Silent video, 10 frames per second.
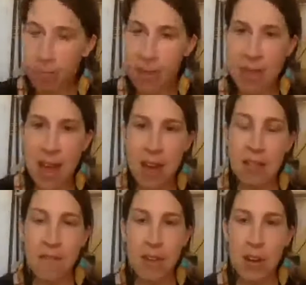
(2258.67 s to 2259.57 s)
Yeah, I
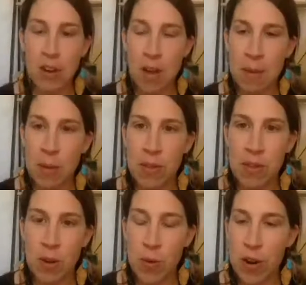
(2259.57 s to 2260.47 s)
love that you're coming with
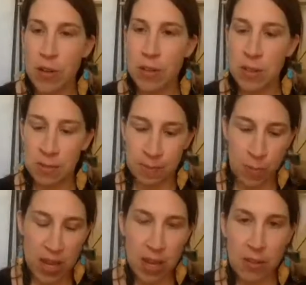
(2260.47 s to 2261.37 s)
your words.
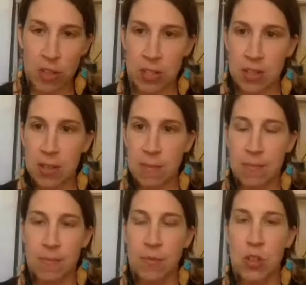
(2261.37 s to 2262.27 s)
We can just
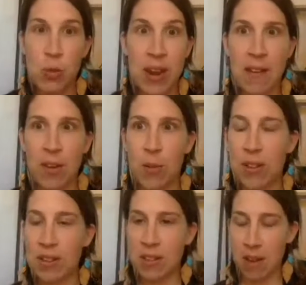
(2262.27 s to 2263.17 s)
do whatever with
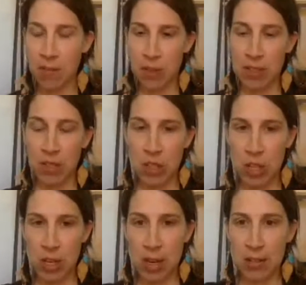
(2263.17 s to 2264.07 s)
this
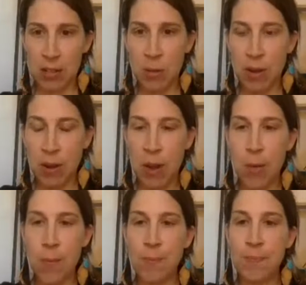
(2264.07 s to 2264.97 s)
conversation, as you all know.